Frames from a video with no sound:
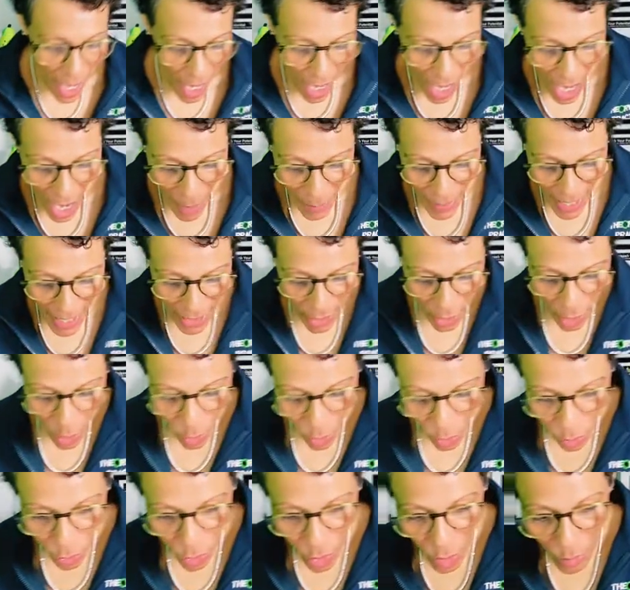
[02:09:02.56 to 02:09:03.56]
Let's go
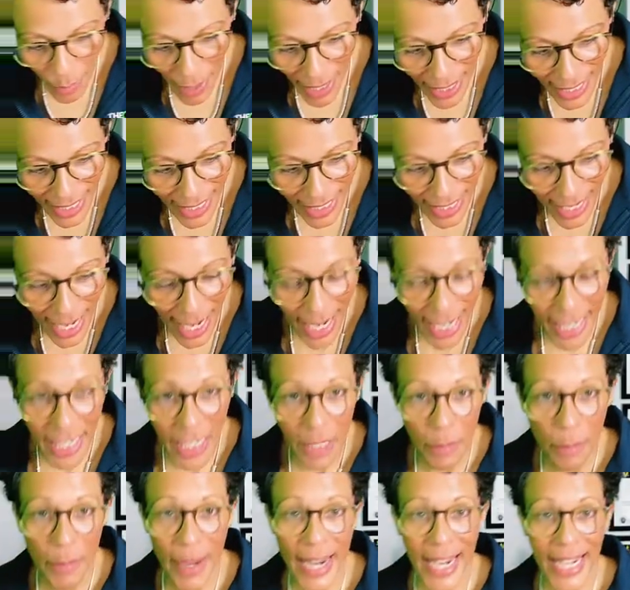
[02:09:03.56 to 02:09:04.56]
through my
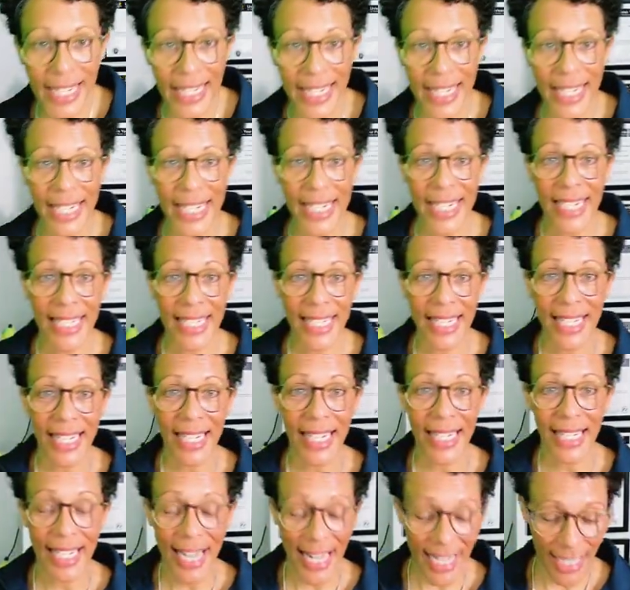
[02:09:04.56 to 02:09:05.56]
signs made easy
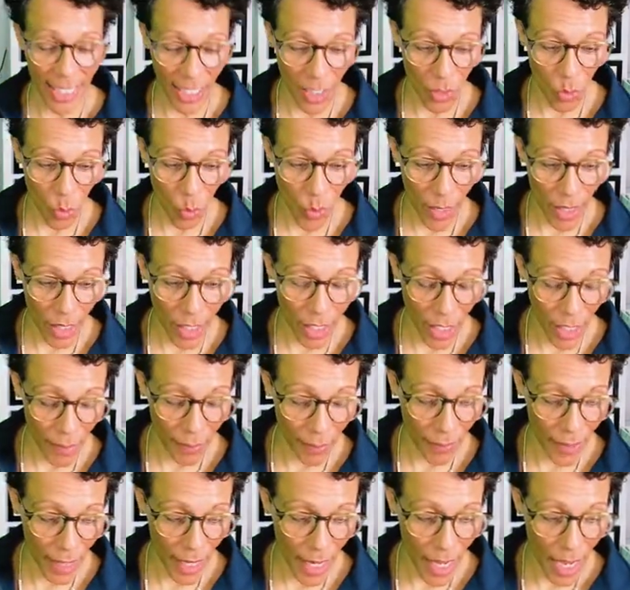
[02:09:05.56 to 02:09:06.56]
lesson with you.
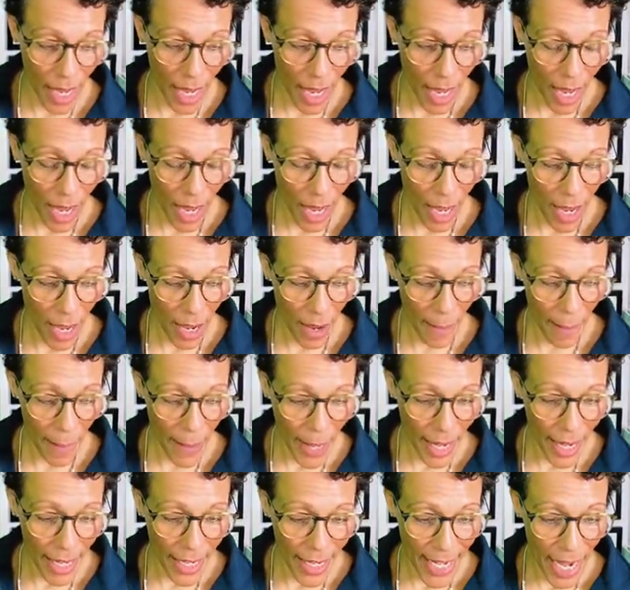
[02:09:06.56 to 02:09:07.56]

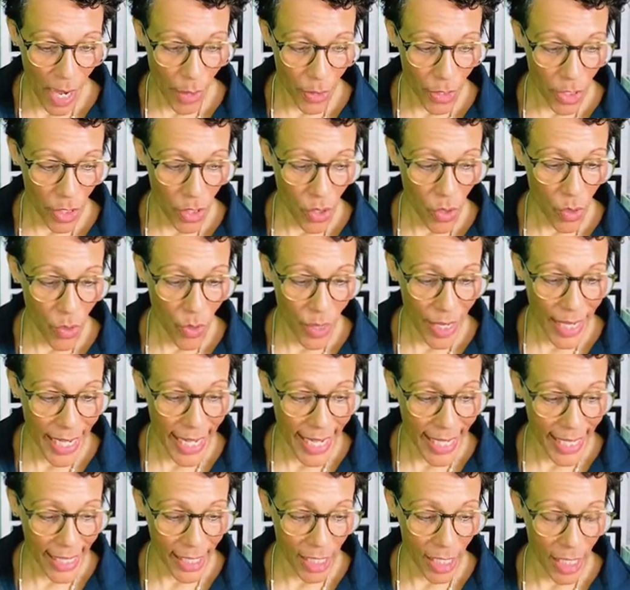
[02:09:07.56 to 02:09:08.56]
Now you
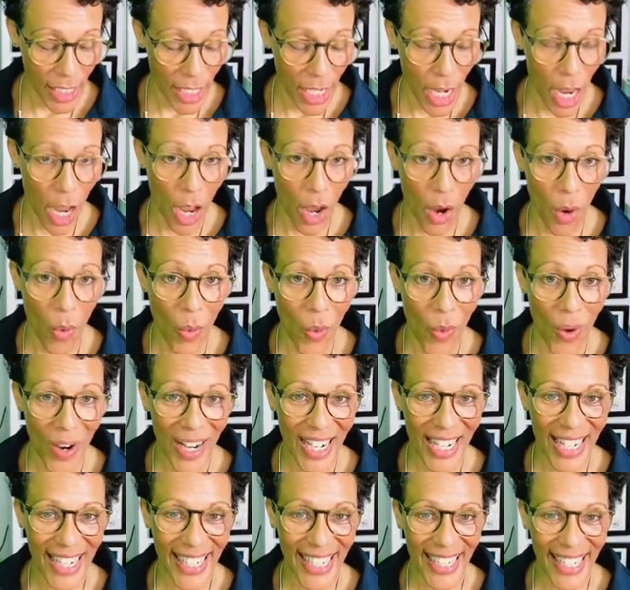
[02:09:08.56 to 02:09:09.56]
need to know,
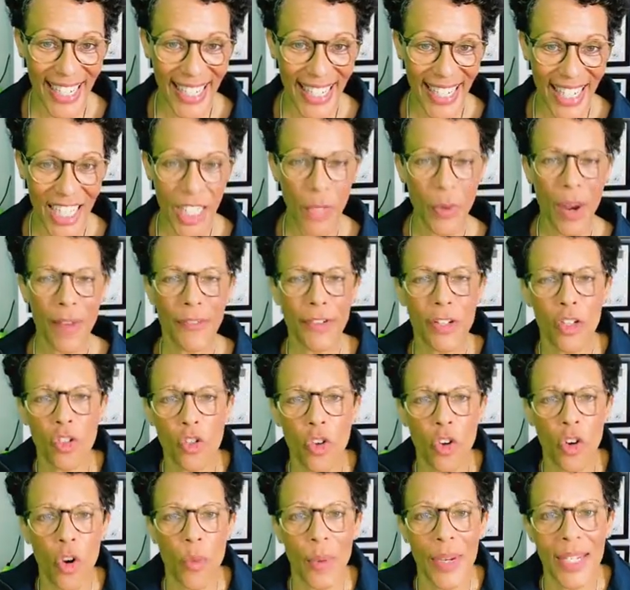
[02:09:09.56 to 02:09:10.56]
do you ever
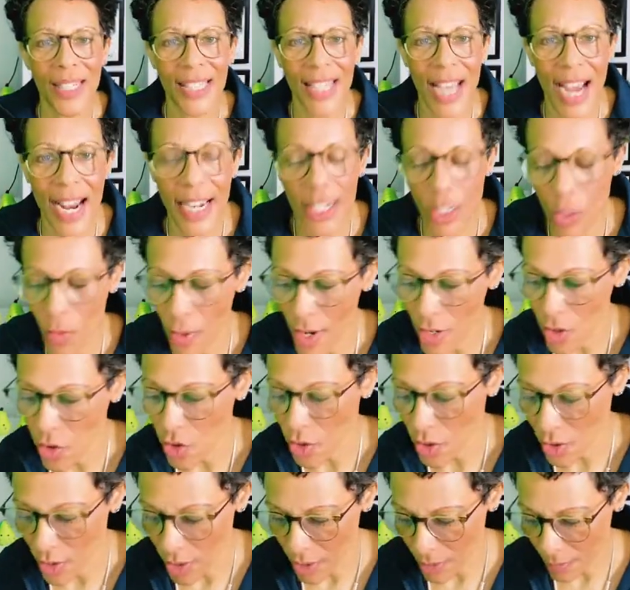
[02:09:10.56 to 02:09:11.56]
struggle with signs
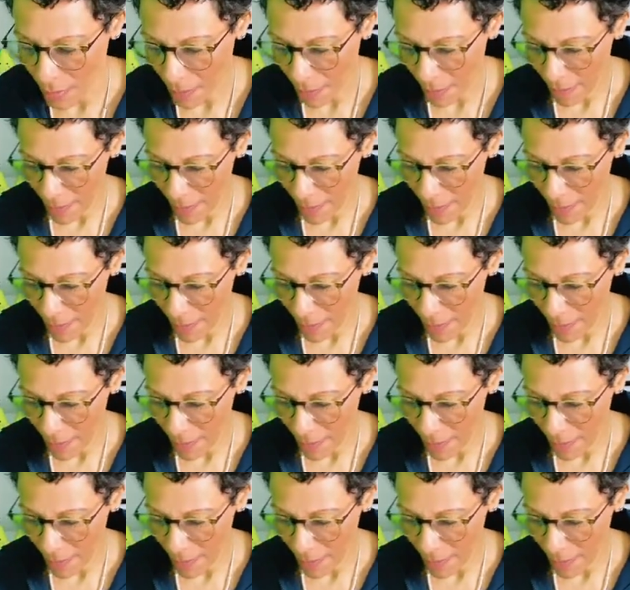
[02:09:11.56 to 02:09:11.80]
questions?